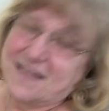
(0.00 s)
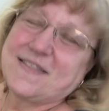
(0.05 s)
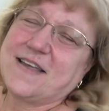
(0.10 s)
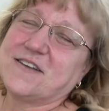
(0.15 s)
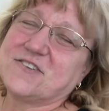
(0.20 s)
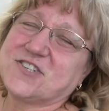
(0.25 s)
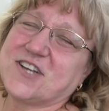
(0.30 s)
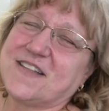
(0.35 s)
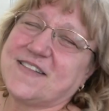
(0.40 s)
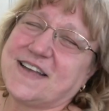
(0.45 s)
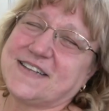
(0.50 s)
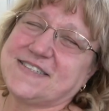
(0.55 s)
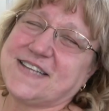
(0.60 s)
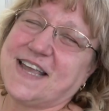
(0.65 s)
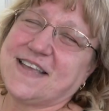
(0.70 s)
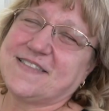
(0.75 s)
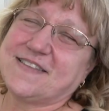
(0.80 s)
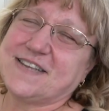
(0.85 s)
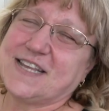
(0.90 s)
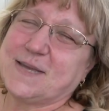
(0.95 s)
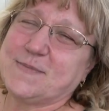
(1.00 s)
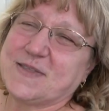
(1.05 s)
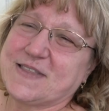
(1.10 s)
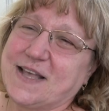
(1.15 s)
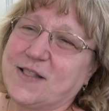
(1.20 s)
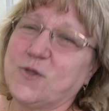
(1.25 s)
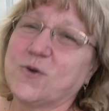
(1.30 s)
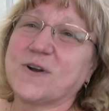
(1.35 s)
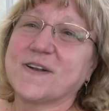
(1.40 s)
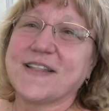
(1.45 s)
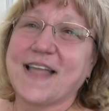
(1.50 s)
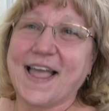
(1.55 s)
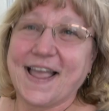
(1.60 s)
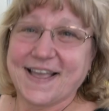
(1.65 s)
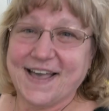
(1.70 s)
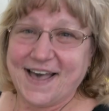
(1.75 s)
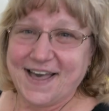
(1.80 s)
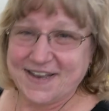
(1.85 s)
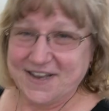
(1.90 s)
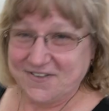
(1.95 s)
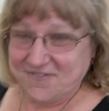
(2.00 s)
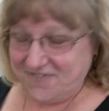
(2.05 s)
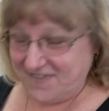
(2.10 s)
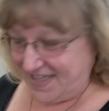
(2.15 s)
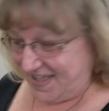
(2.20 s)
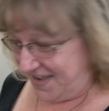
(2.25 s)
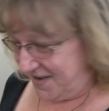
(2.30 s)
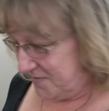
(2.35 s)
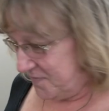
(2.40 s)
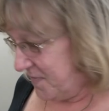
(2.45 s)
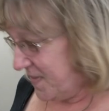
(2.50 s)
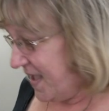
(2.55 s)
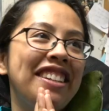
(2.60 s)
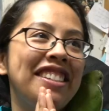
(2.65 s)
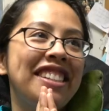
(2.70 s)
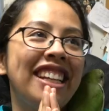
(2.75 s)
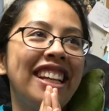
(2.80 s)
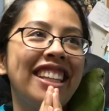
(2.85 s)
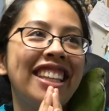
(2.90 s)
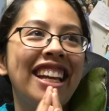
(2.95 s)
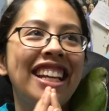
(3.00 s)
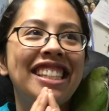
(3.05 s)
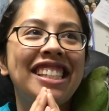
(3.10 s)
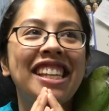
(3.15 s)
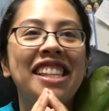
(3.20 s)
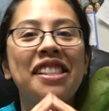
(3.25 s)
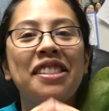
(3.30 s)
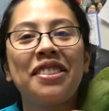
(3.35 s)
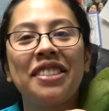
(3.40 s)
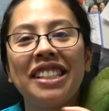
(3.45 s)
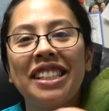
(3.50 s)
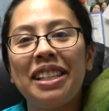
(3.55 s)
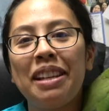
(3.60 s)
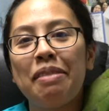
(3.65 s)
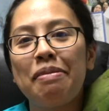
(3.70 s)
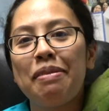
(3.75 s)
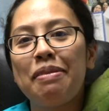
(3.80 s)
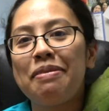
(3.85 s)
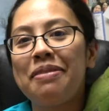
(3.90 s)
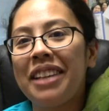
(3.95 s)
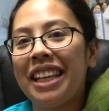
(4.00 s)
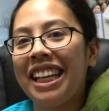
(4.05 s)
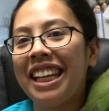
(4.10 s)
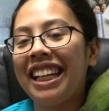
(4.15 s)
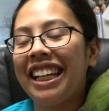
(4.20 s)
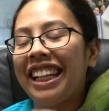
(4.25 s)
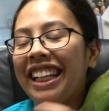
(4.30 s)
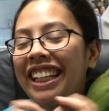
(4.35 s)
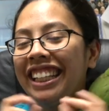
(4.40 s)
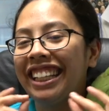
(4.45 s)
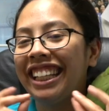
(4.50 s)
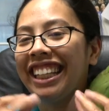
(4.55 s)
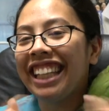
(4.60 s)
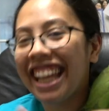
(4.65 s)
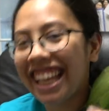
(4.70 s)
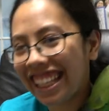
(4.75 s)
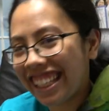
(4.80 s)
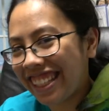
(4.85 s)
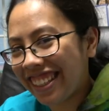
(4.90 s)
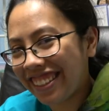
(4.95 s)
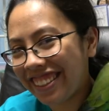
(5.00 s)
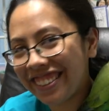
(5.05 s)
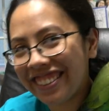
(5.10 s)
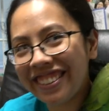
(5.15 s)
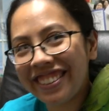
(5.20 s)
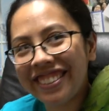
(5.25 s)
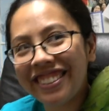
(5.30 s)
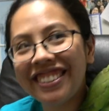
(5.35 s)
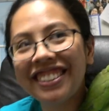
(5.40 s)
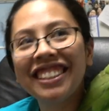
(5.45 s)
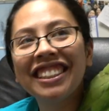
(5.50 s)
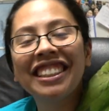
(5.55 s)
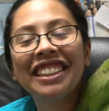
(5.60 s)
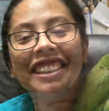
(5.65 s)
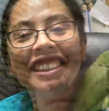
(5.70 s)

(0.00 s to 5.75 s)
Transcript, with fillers: Thou shalt not take the name of thy Lord thy God in vain. I shall not say the Lord's name in vain. Thank you.